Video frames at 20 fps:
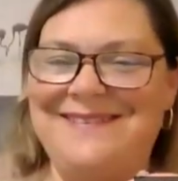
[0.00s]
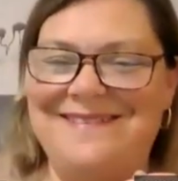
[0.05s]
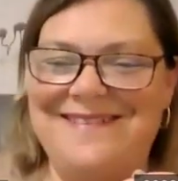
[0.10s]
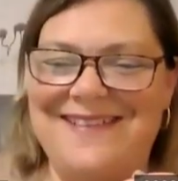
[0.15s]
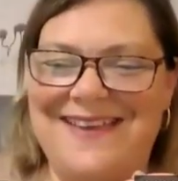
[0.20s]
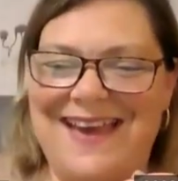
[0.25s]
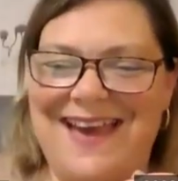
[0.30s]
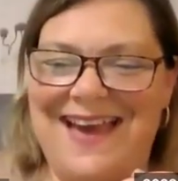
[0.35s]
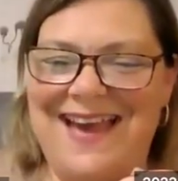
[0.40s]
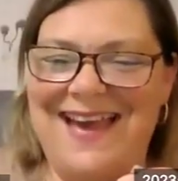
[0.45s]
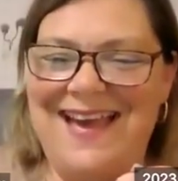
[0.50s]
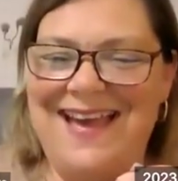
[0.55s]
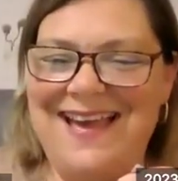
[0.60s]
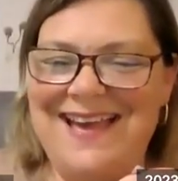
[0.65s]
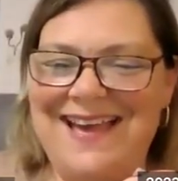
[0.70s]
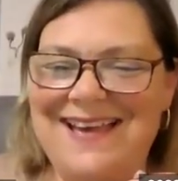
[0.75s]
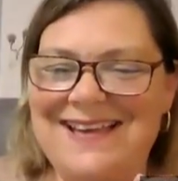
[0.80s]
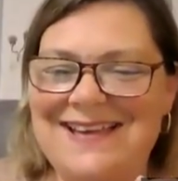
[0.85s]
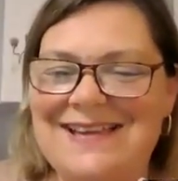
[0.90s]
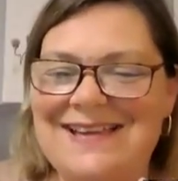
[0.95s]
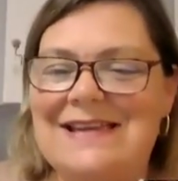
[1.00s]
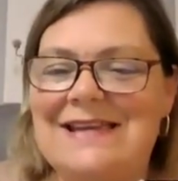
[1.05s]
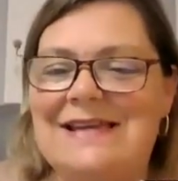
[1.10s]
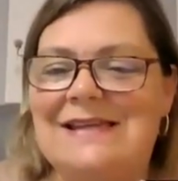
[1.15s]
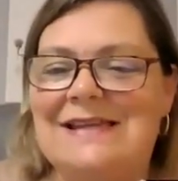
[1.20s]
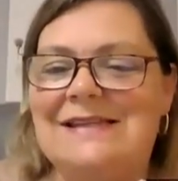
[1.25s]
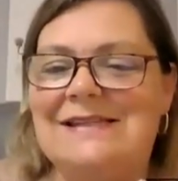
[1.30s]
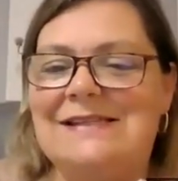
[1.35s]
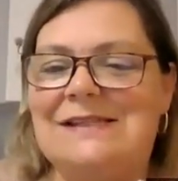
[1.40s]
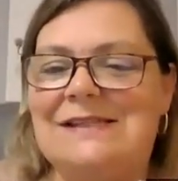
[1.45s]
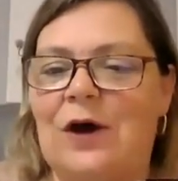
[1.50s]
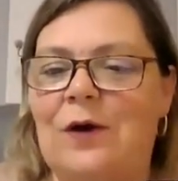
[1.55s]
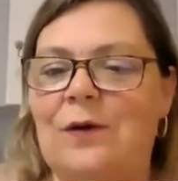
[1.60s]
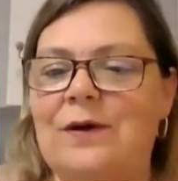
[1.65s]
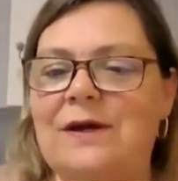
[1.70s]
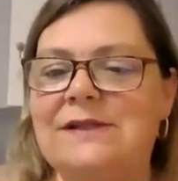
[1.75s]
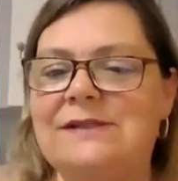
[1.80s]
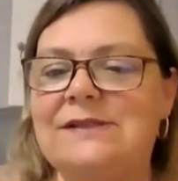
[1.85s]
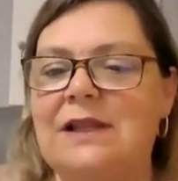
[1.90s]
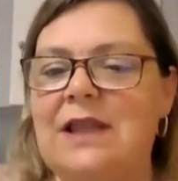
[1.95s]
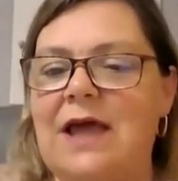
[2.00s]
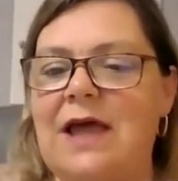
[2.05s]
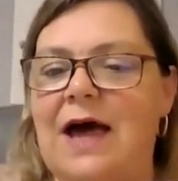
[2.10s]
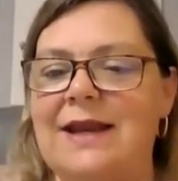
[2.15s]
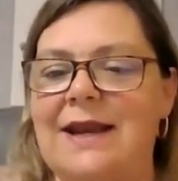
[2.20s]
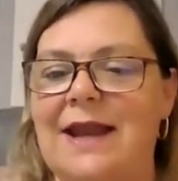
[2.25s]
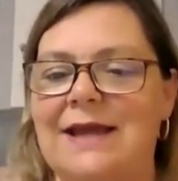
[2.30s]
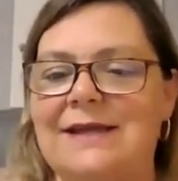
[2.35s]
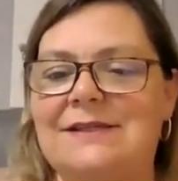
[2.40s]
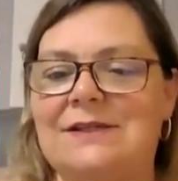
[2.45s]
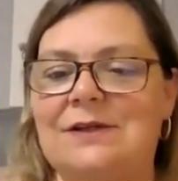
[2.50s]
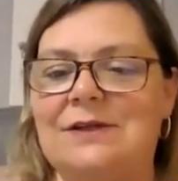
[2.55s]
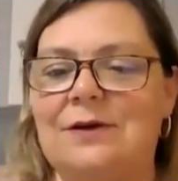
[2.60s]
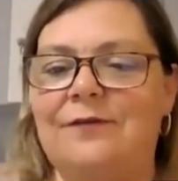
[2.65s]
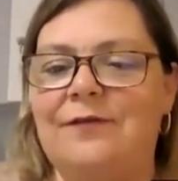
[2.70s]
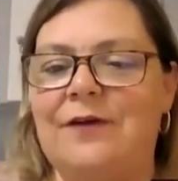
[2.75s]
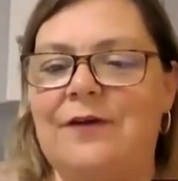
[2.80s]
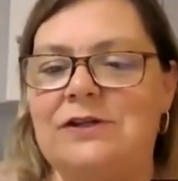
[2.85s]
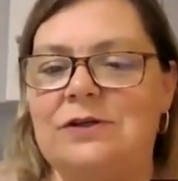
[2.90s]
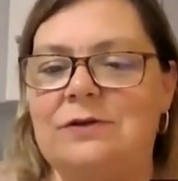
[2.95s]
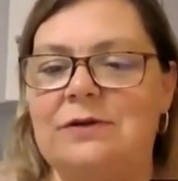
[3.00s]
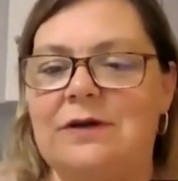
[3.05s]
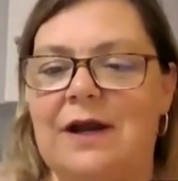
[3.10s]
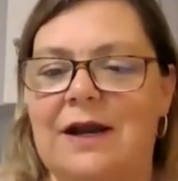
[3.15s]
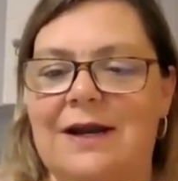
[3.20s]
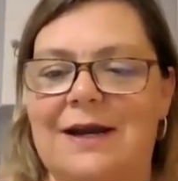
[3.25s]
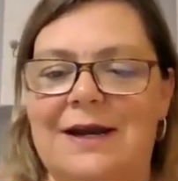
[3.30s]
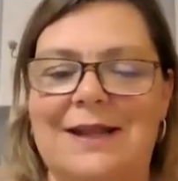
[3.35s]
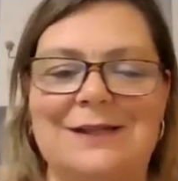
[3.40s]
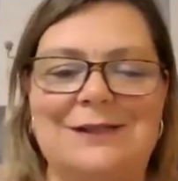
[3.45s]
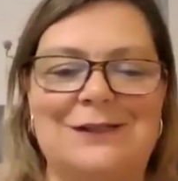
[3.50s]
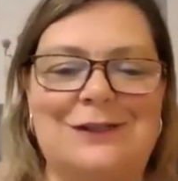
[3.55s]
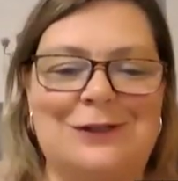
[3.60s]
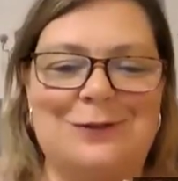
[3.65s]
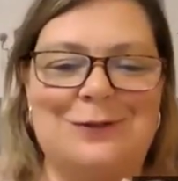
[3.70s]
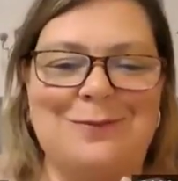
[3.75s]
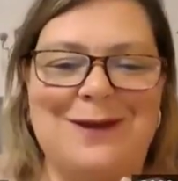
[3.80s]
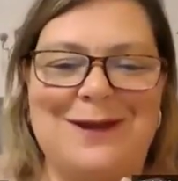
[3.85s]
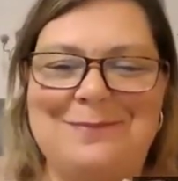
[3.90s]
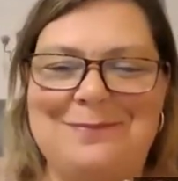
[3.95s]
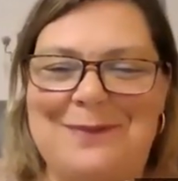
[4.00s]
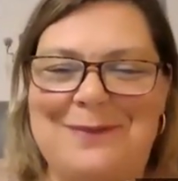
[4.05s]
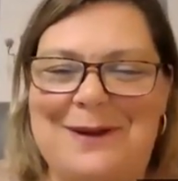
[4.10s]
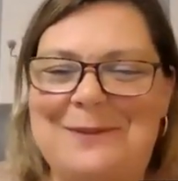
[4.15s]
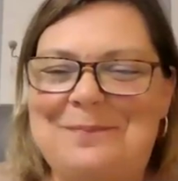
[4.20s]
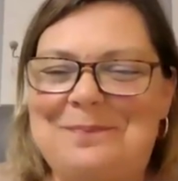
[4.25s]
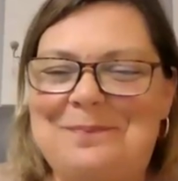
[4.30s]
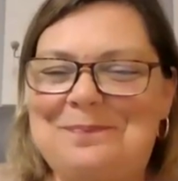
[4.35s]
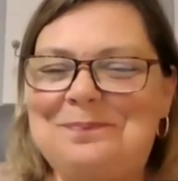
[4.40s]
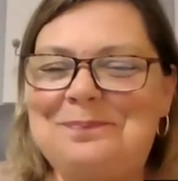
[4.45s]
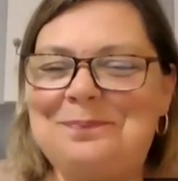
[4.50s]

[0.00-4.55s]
Okay? So it's a lot nicer if I do it on an instrument, but